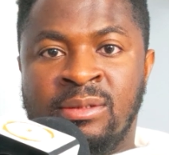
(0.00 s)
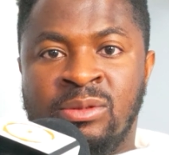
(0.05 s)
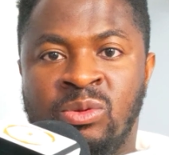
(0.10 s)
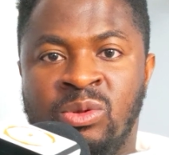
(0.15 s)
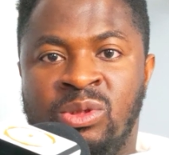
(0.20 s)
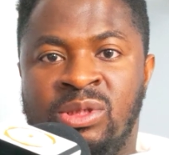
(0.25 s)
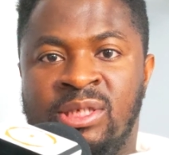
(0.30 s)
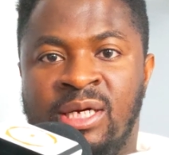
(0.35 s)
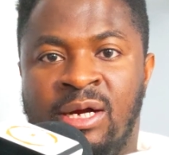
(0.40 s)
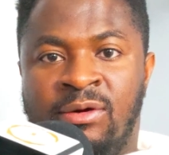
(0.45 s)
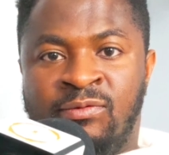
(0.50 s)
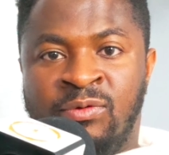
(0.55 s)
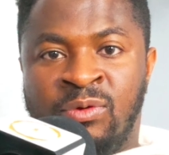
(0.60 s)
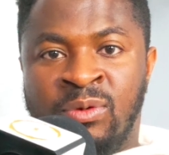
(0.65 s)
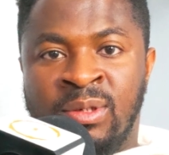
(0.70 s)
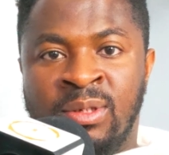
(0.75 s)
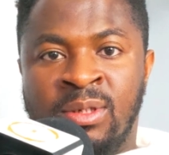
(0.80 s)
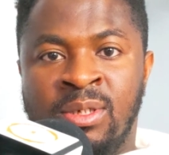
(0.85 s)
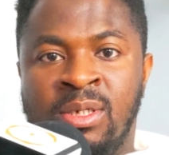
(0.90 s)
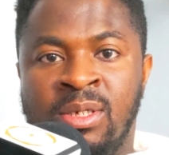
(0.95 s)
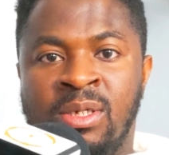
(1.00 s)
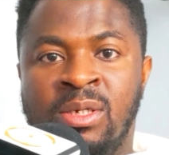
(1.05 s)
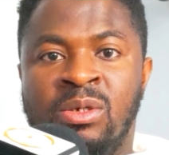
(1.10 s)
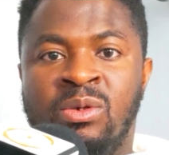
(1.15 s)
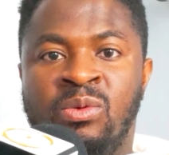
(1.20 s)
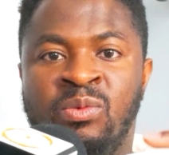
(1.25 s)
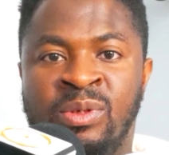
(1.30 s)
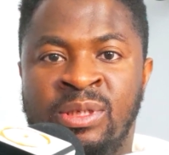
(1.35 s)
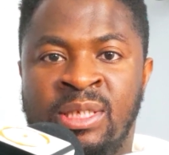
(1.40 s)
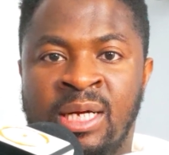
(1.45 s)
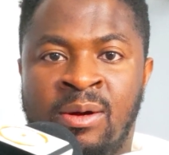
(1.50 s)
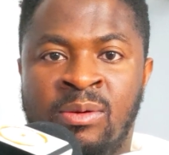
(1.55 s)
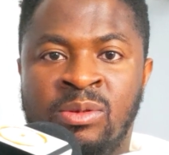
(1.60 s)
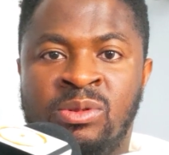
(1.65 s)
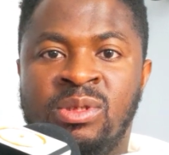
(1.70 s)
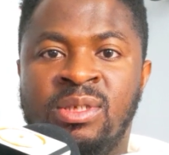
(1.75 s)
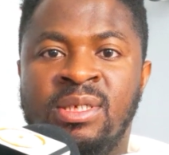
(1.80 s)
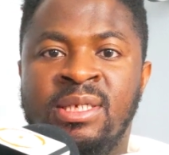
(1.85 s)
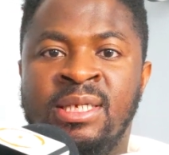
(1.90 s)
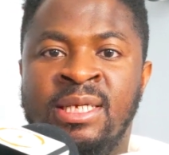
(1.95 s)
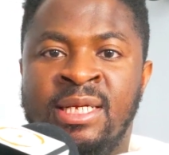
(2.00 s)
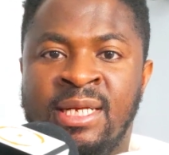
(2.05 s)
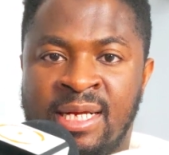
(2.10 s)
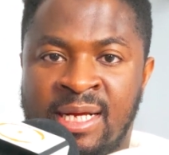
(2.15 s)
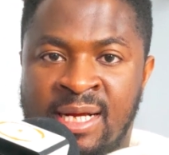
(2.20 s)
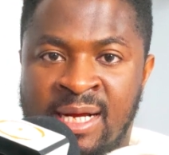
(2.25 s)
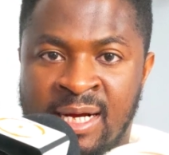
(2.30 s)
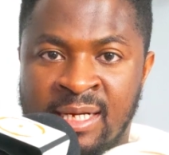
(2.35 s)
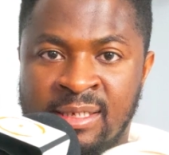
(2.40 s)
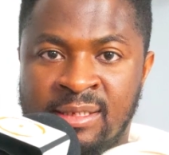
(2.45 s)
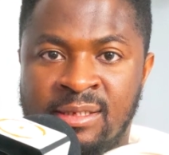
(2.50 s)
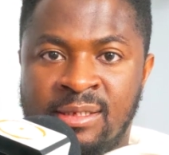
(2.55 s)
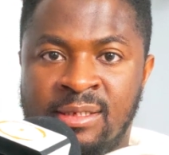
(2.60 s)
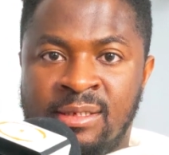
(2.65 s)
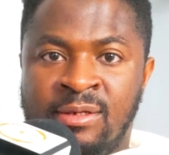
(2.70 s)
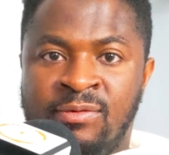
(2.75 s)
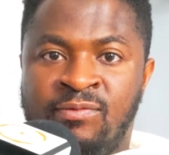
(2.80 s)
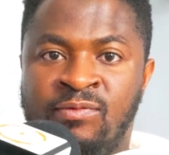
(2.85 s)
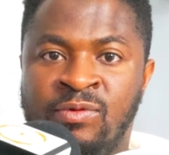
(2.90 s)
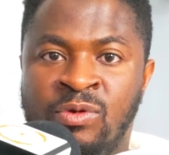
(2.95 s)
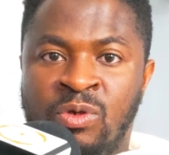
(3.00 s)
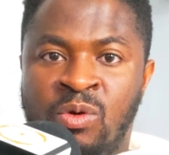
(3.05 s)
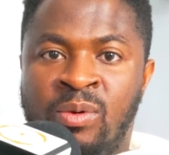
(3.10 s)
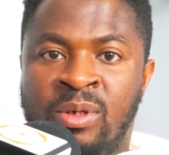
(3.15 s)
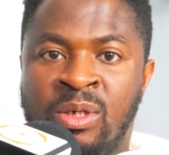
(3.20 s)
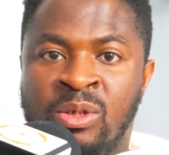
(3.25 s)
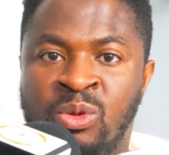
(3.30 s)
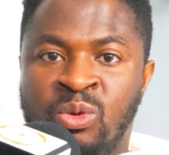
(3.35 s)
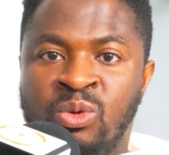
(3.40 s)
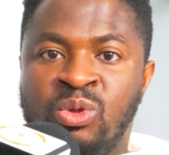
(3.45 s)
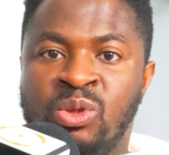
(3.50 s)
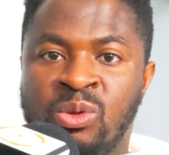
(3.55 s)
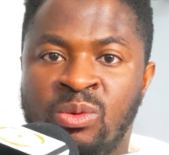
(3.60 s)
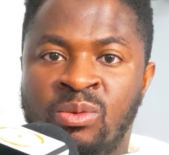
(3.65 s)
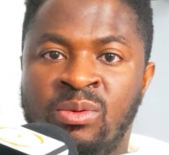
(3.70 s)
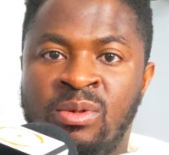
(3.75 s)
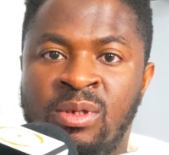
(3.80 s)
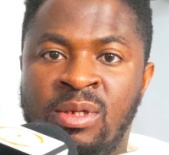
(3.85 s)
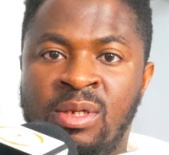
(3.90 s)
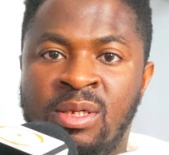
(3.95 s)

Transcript: to travel without green card if you want to do so.